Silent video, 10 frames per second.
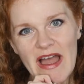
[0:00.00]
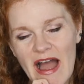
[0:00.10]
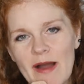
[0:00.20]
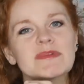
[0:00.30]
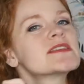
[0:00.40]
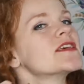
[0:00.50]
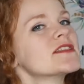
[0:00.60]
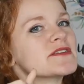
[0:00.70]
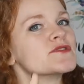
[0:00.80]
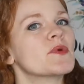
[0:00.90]
I'm sitting
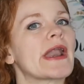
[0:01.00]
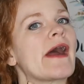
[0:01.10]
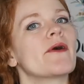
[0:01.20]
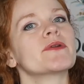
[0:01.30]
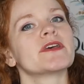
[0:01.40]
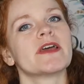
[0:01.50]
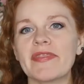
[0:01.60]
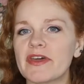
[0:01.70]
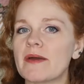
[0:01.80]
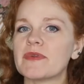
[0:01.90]
this one out. Not
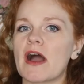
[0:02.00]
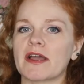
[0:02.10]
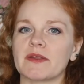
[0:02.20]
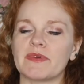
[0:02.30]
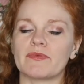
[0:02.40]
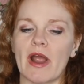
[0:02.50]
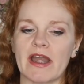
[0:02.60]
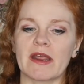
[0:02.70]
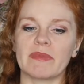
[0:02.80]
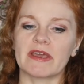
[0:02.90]
that I'm not going to be
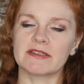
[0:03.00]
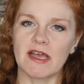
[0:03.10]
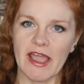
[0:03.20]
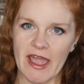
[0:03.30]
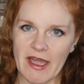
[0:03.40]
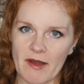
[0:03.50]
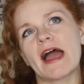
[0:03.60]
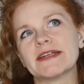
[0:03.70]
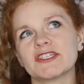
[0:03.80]
writing, because I am. I